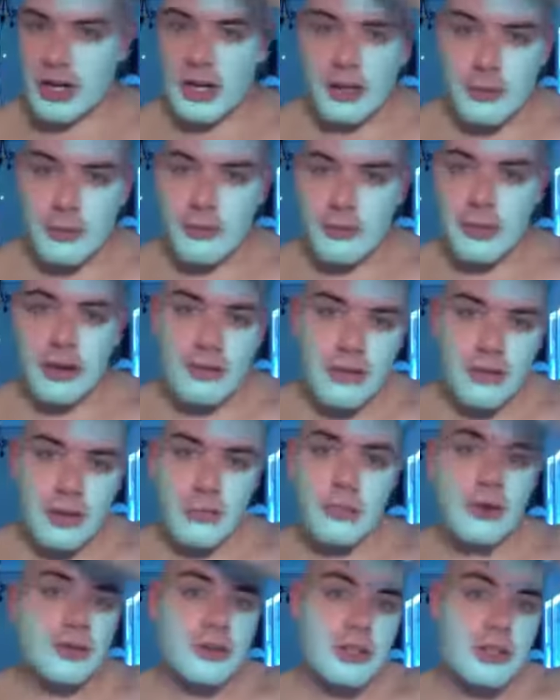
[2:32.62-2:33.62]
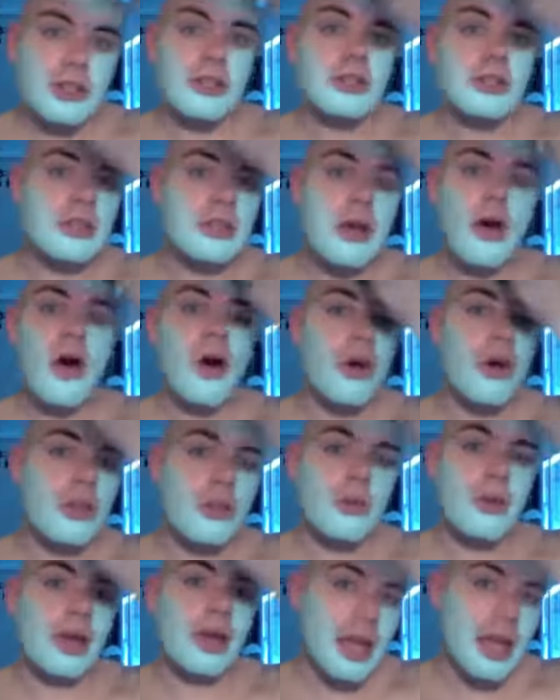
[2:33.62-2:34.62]
in buffing motions all the
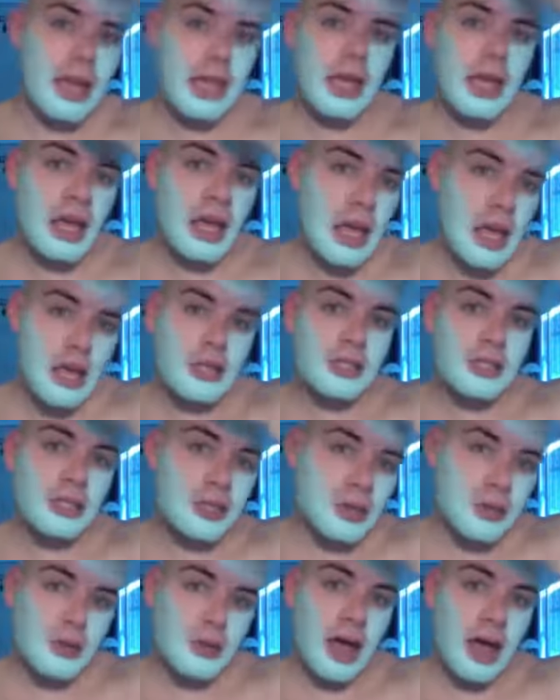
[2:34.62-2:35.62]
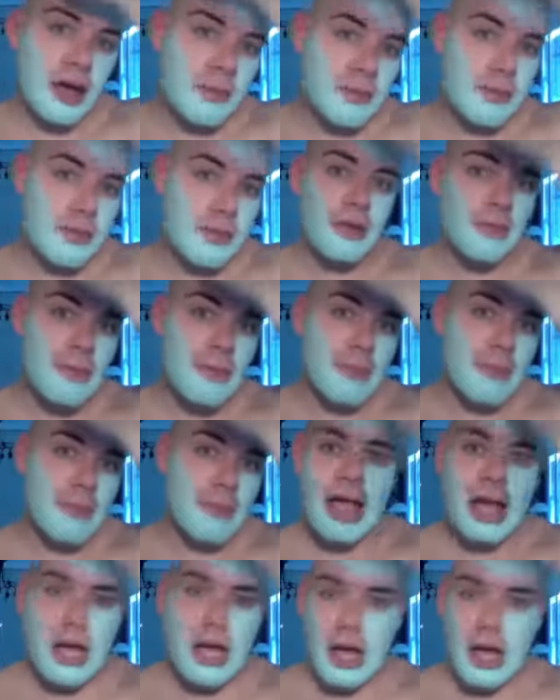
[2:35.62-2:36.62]
way to the
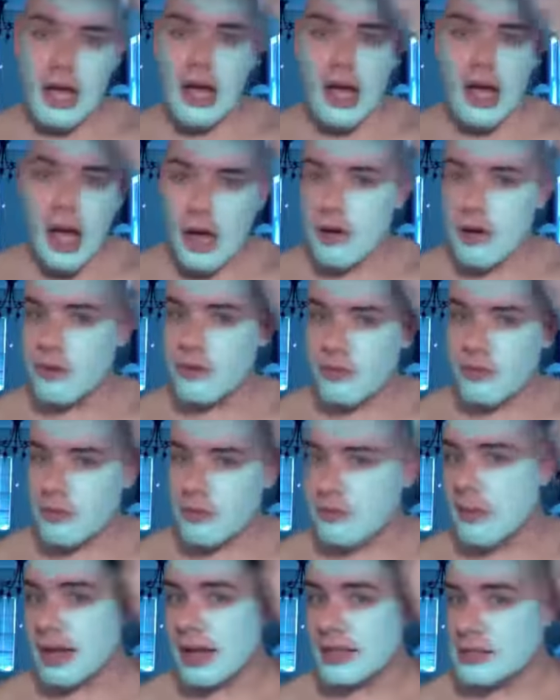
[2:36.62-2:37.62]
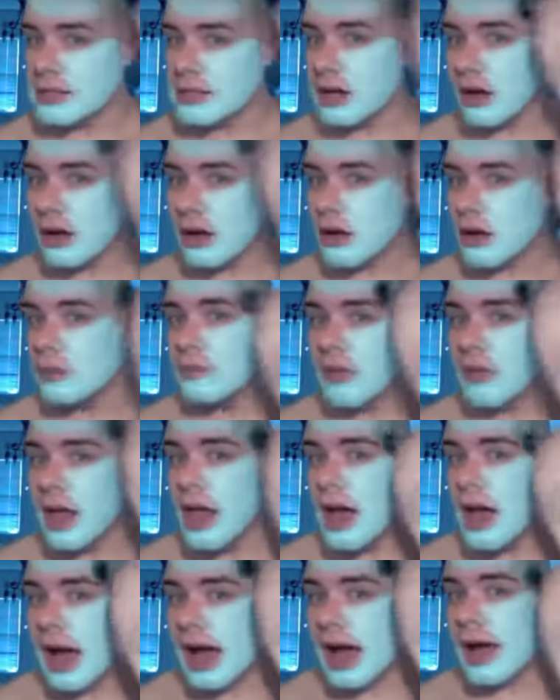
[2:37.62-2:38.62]
back of my skull.
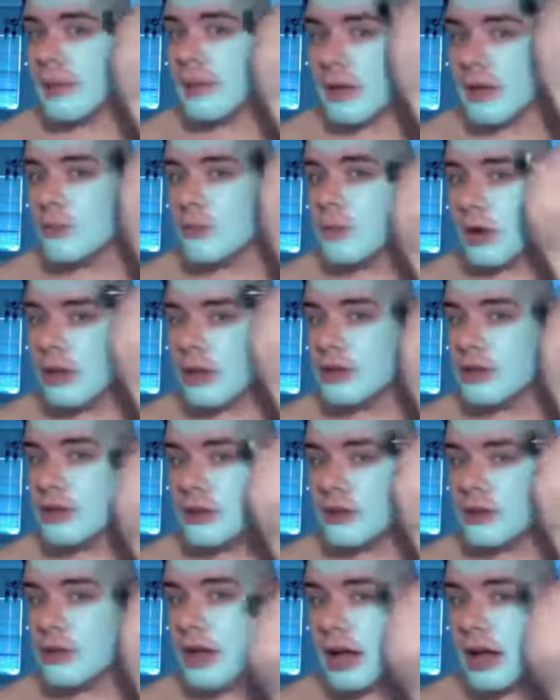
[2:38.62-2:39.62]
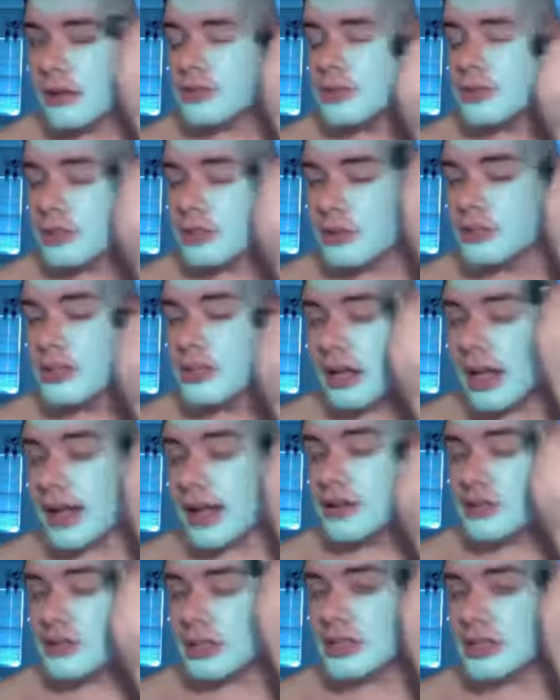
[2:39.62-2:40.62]
And what I'll do is I'll
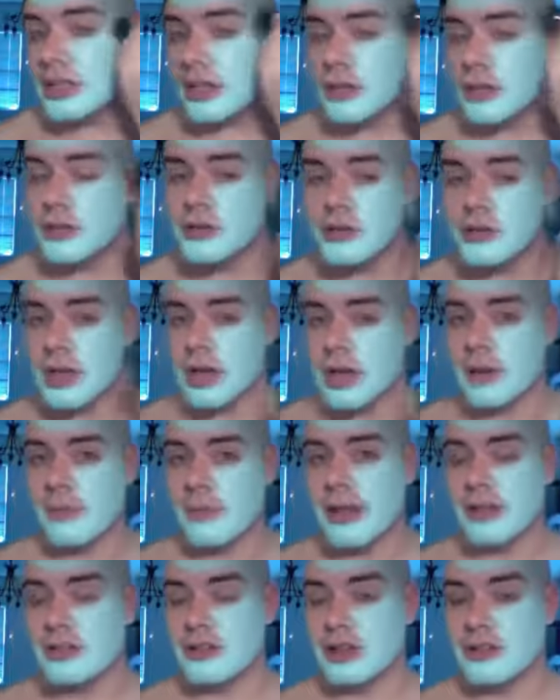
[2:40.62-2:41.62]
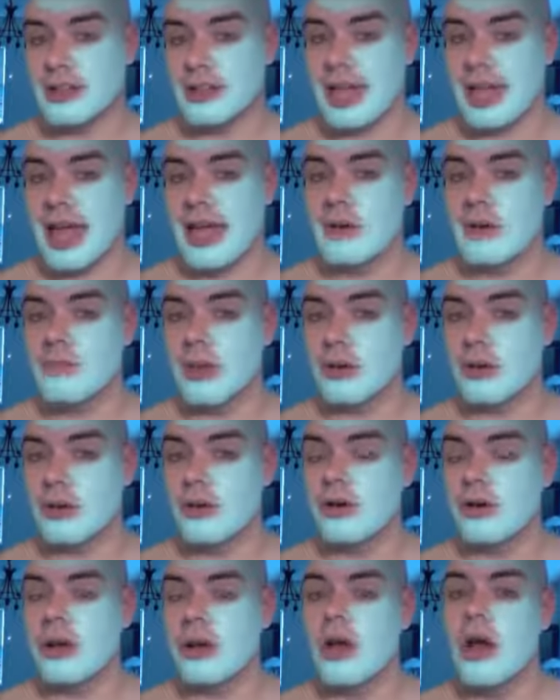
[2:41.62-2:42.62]
actually use my trusty hand
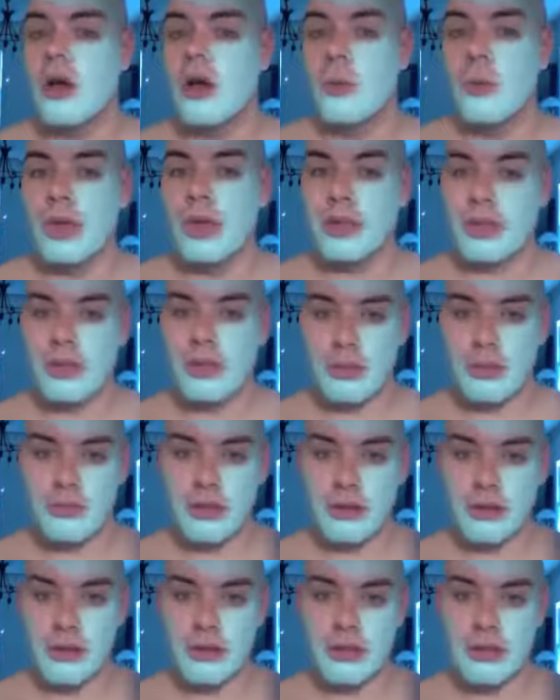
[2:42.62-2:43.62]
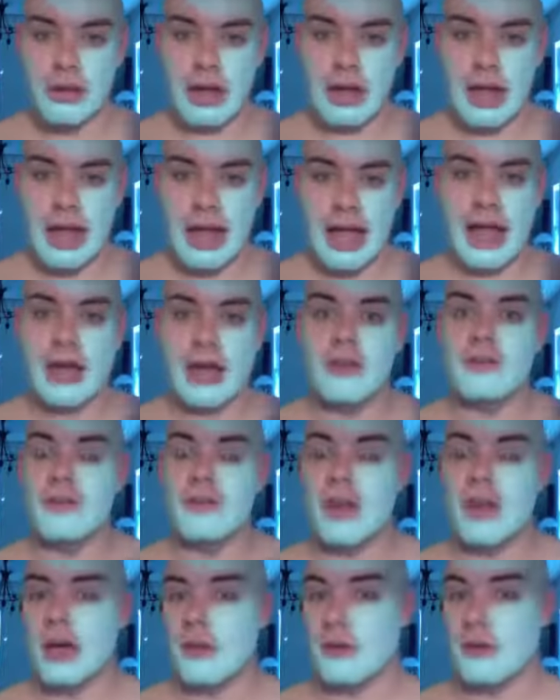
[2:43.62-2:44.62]
mirror with the mirror that I have
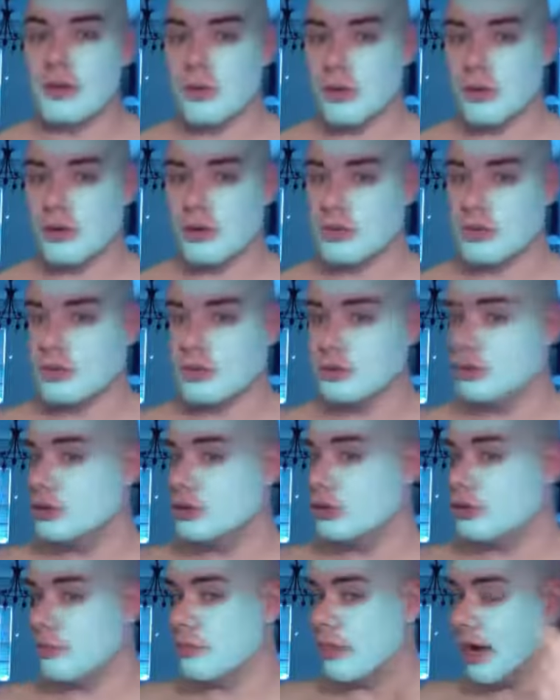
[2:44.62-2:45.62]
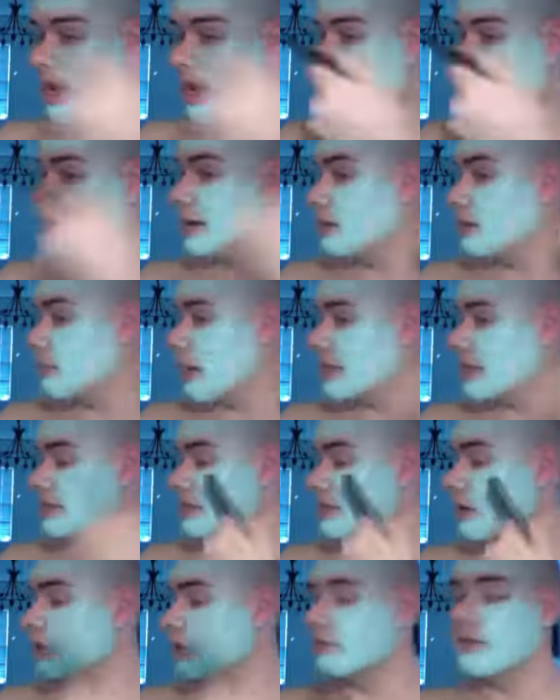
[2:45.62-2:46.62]
in order to look behind
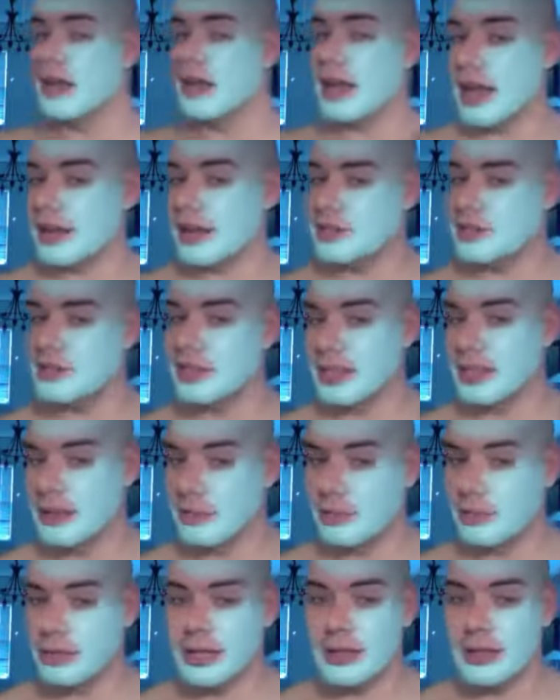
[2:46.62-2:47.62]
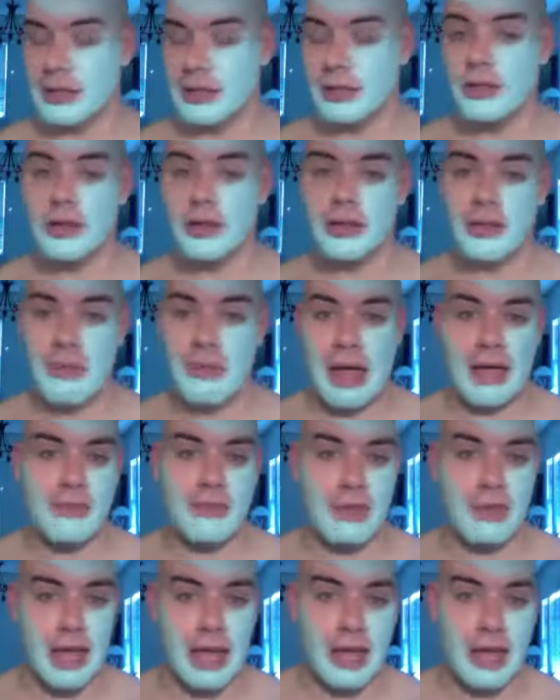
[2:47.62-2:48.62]
myself and actually complete the look on the back of
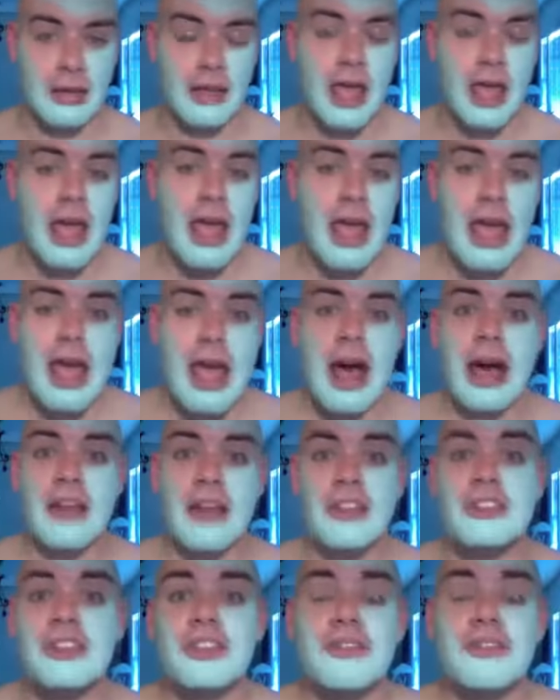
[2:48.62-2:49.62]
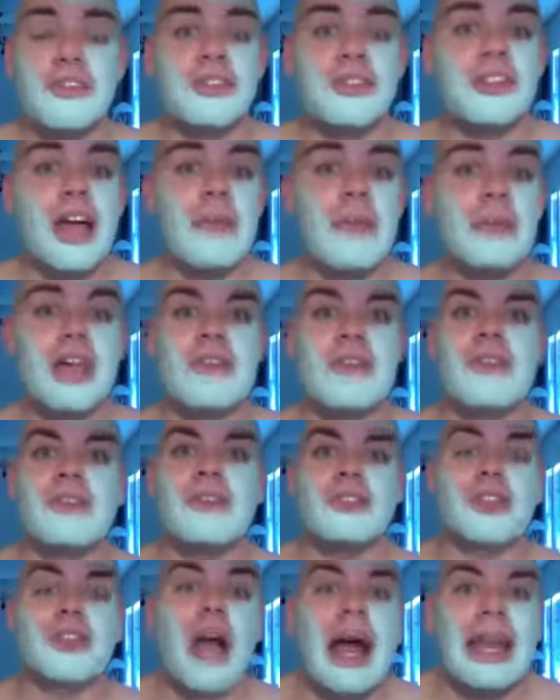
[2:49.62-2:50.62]
the head. This is the first time that I've ever
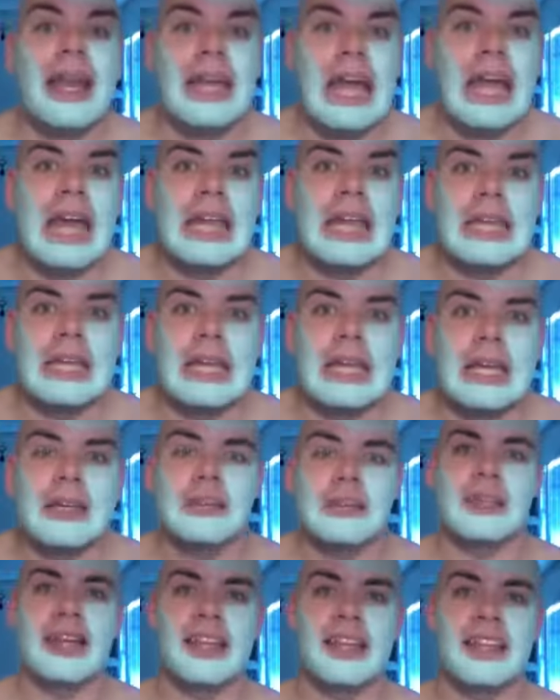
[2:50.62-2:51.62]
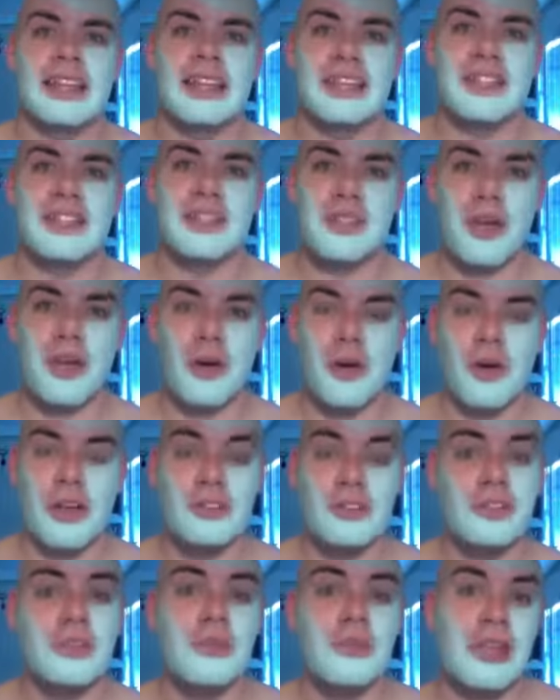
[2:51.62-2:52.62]
tried anything like this, so it
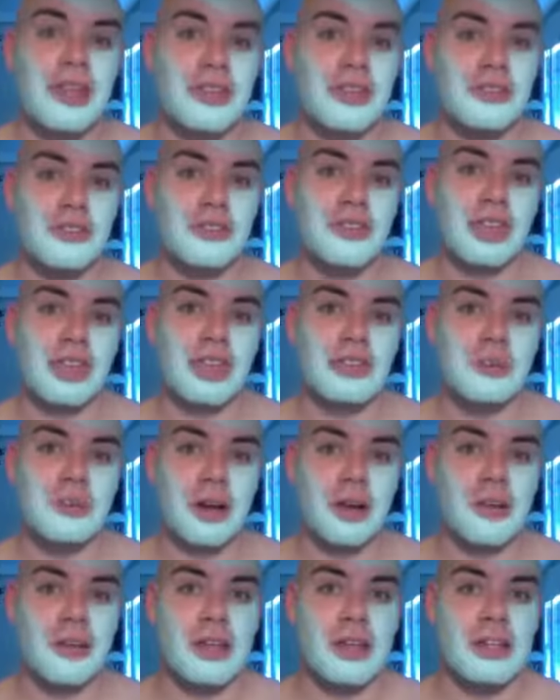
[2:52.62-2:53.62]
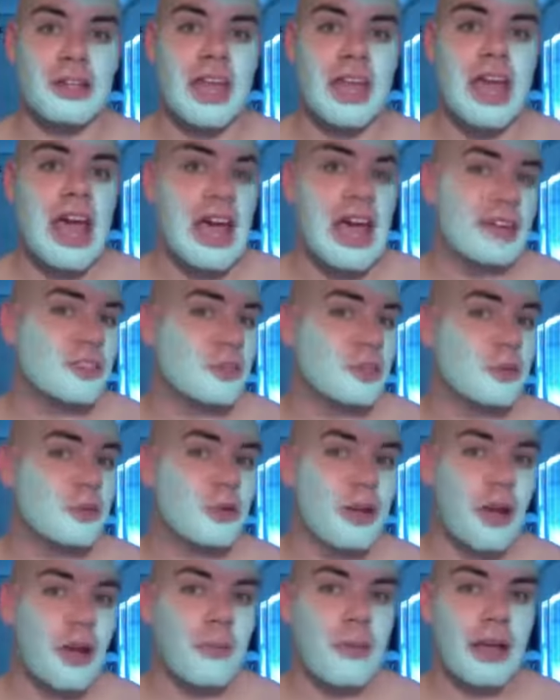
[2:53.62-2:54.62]
should be an interesting experiment, and so we'll
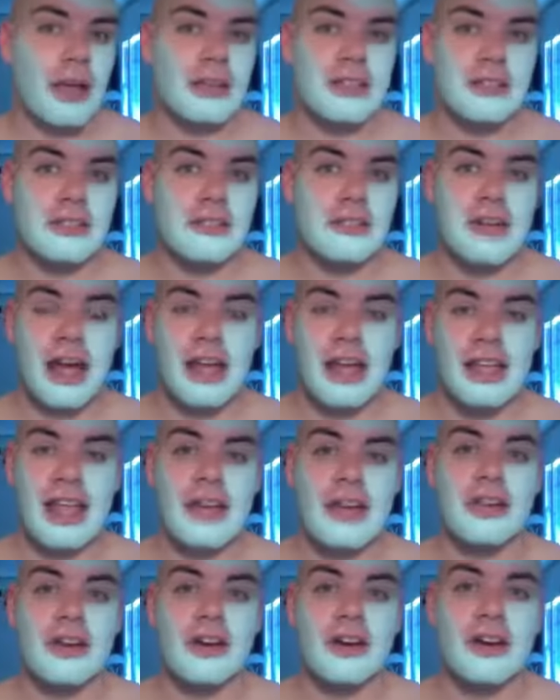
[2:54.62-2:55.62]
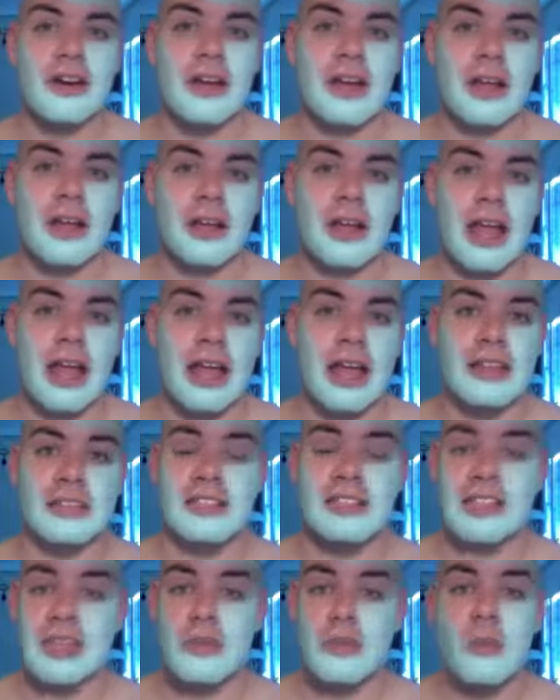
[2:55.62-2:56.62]
come back together and
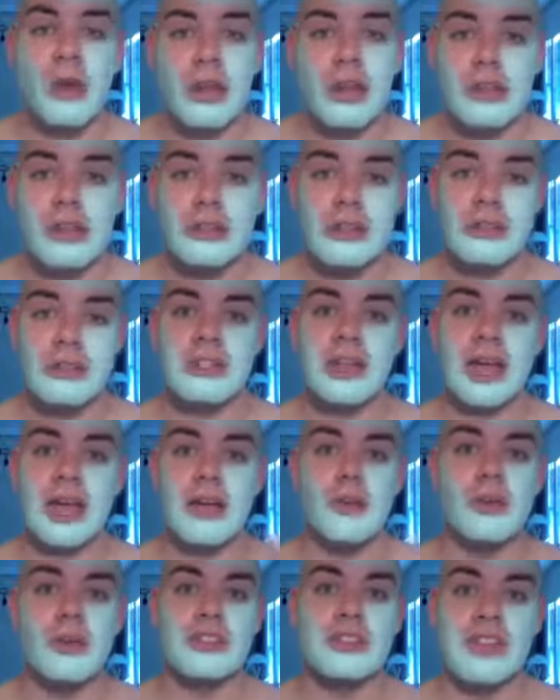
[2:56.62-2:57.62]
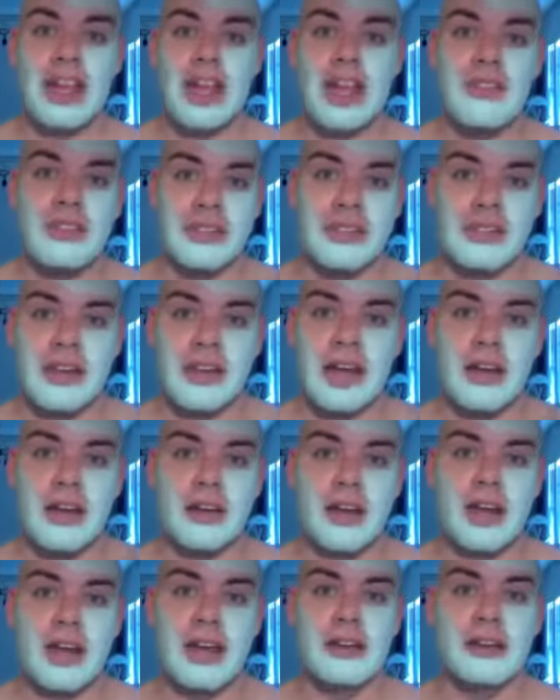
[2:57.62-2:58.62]
see what it looks like once I have the entire
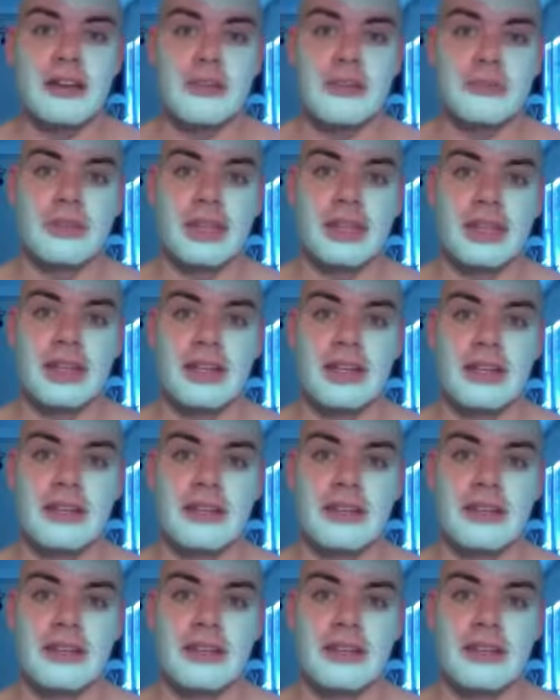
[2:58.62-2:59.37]
head completed.